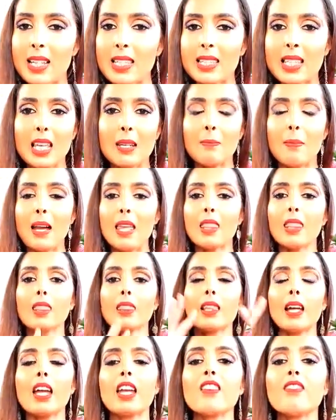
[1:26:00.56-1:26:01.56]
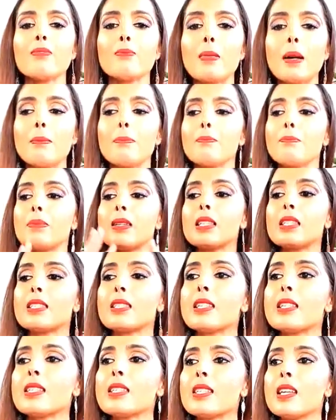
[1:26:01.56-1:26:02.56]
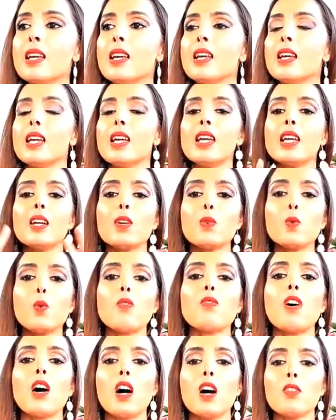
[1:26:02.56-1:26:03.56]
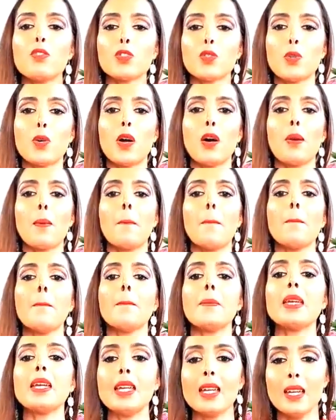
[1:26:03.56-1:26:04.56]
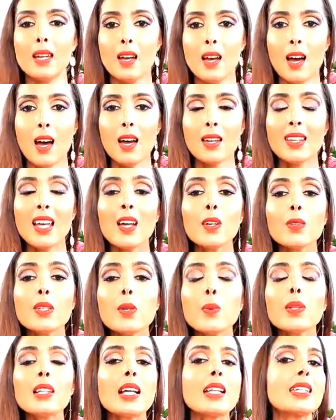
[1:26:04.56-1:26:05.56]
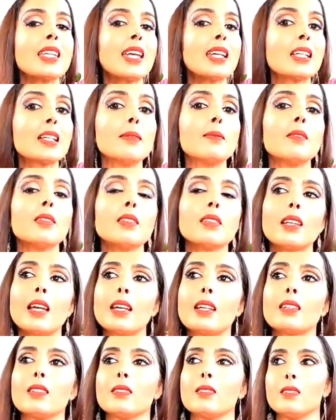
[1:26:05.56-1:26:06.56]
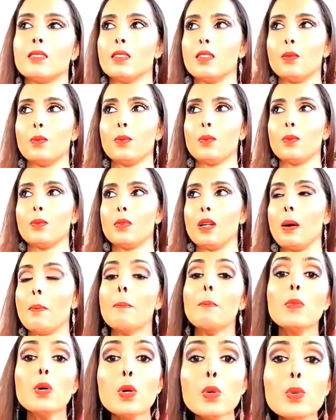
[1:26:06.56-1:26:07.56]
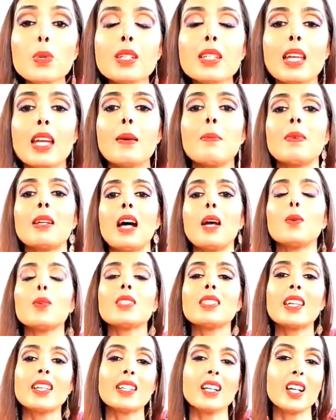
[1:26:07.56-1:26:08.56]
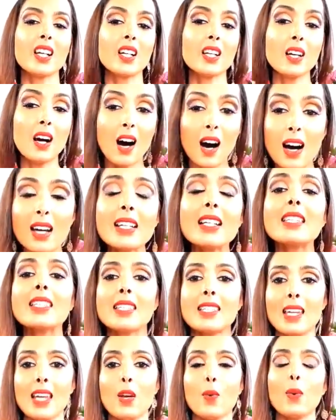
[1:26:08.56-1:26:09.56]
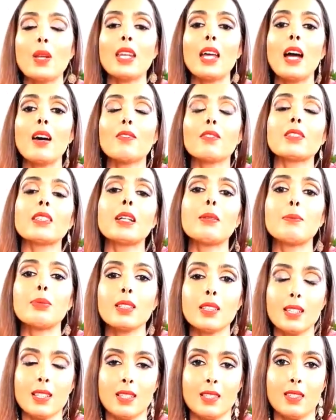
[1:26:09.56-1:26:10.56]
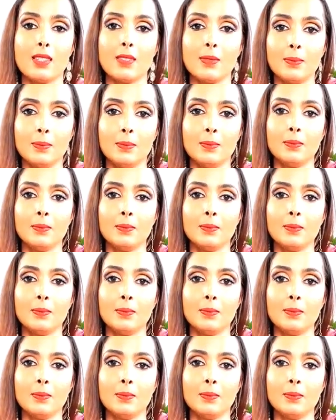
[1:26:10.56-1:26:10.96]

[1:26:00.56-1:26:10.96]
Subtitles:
I said, my life, my business, it revolves around me. Not only will I take a moon day, but I will take a goddess day whenever I please.